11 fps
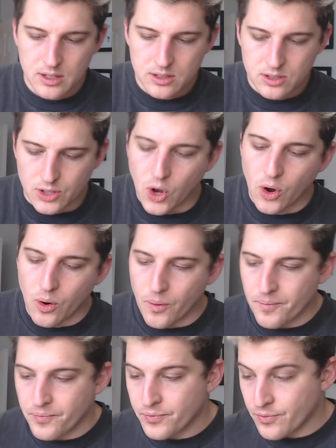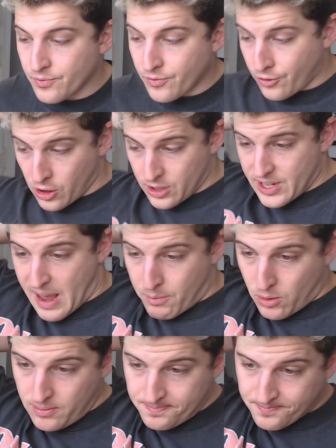So, for
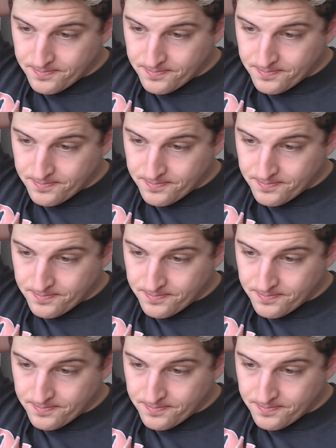example,